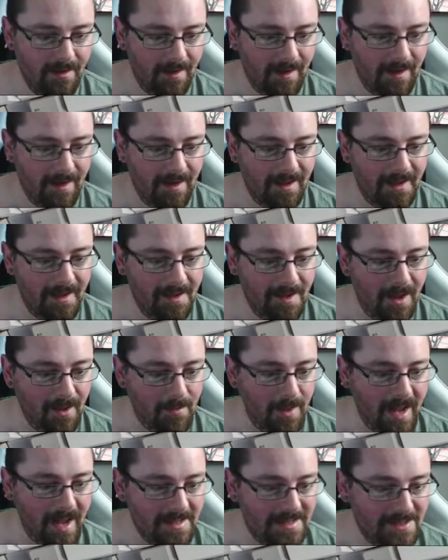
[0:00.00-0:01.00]
I'm
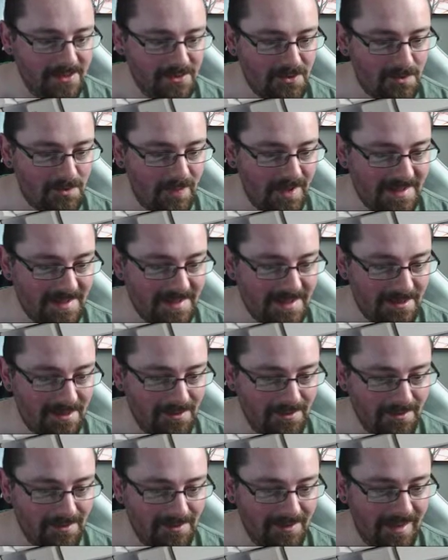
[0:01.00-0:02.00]
1800 bits
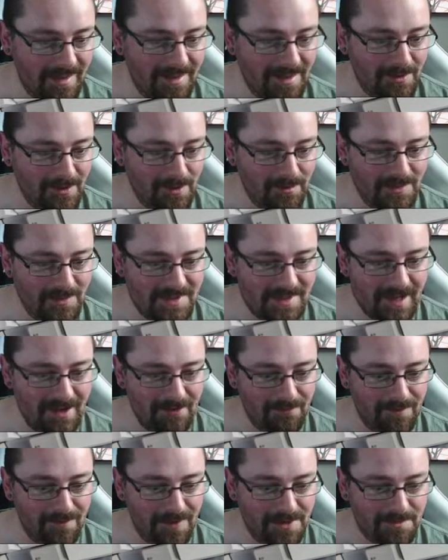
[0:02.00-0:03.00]
in that number stay
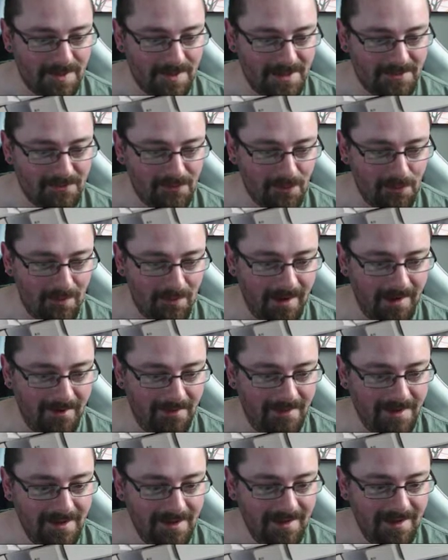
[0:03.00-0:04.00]
at first place for a while.